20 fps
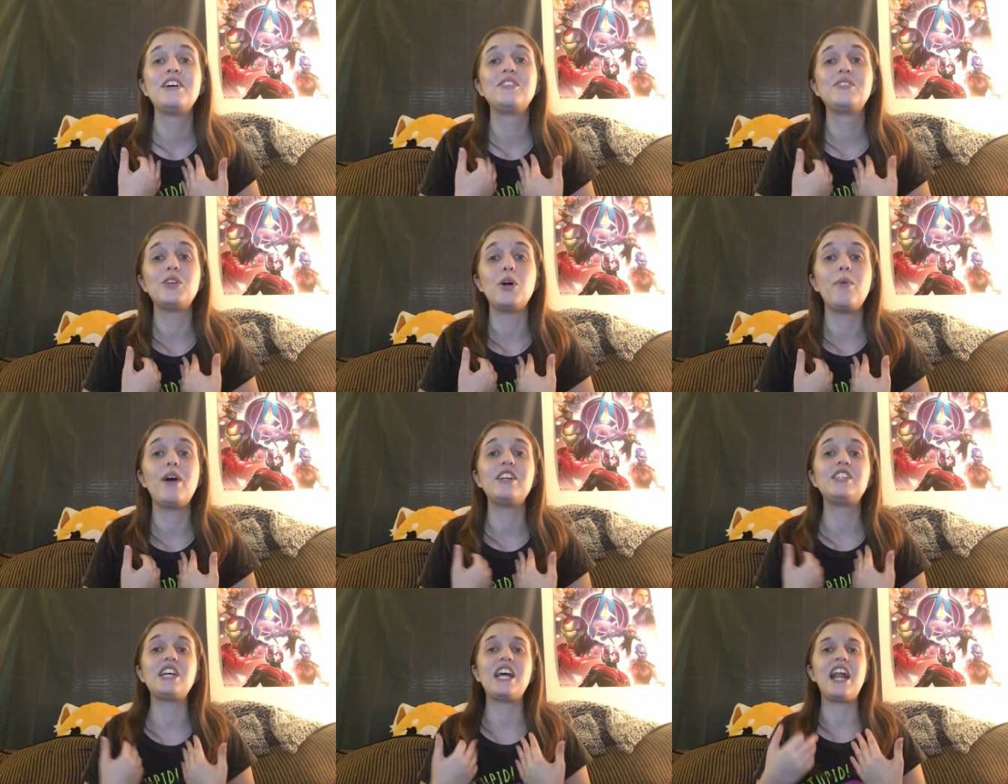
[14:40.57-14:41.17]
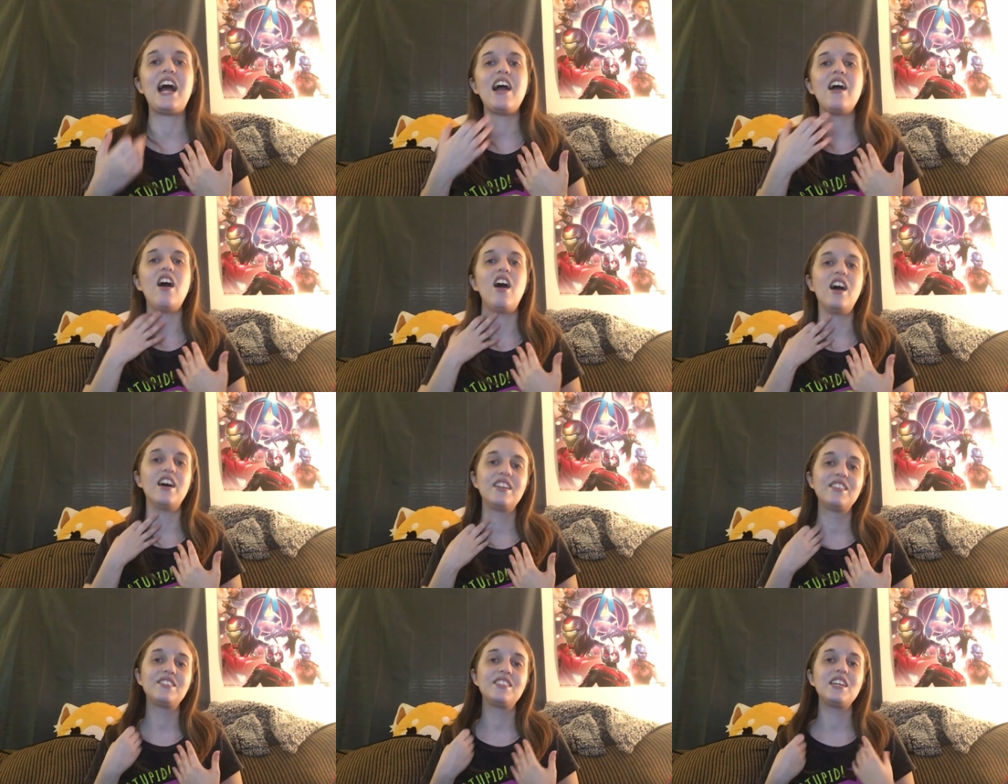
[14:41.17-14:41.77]
so much and I
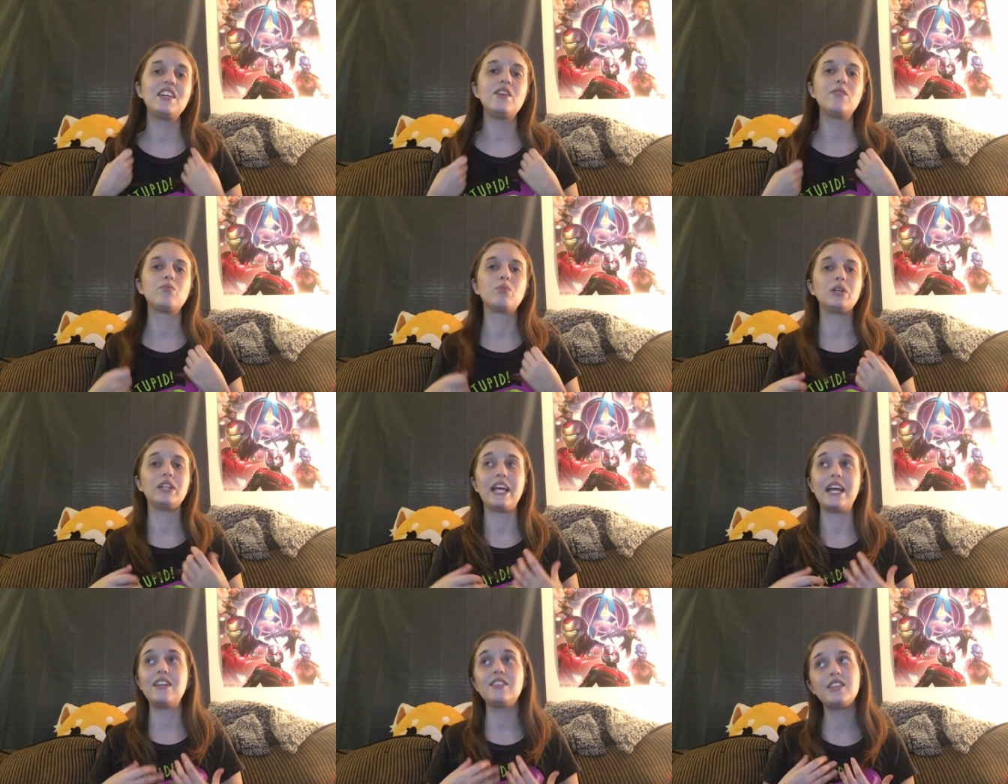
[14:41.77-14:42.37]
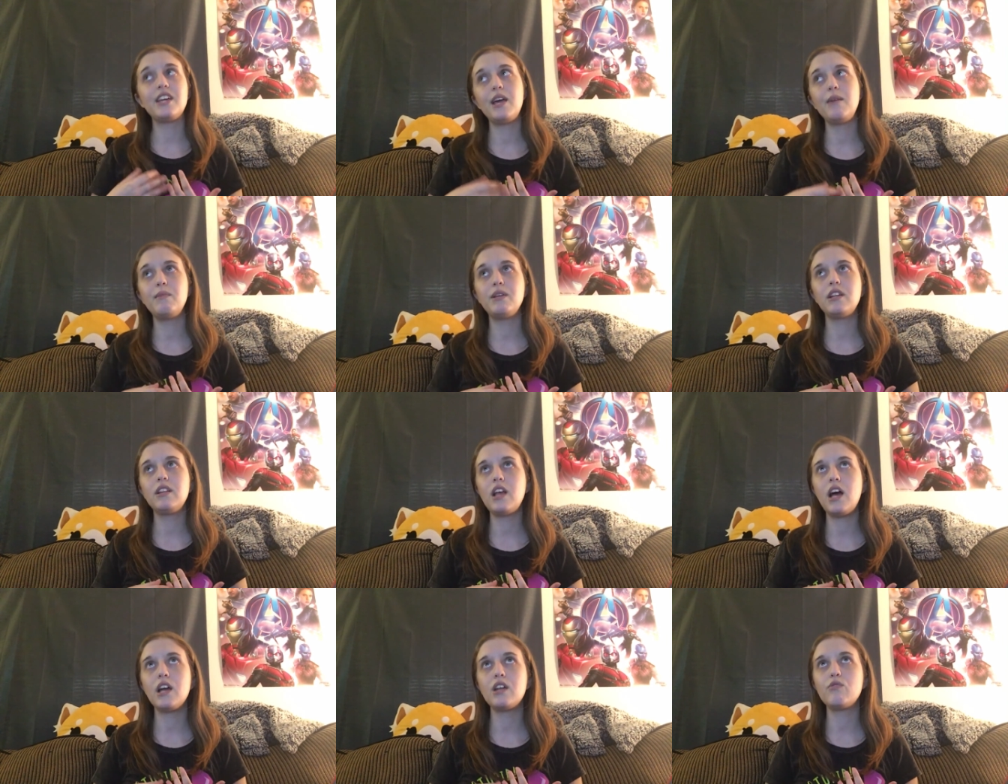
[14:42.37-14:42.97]
honestly relate to him in
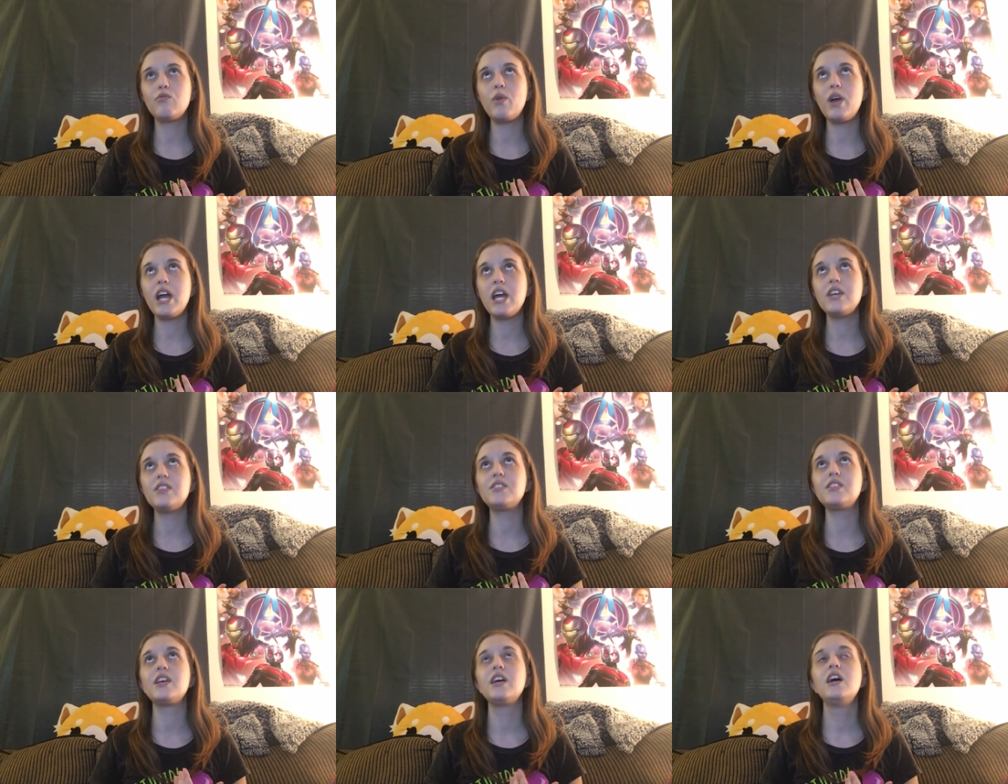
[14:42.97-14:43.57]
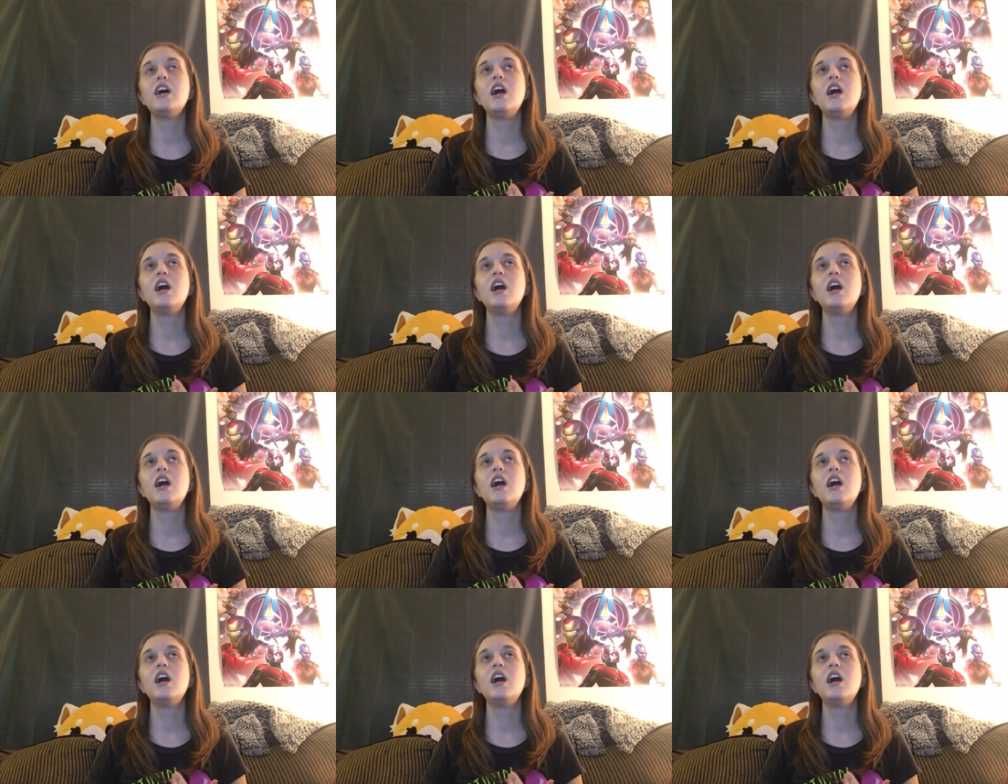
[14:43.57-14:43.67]
a lot of ways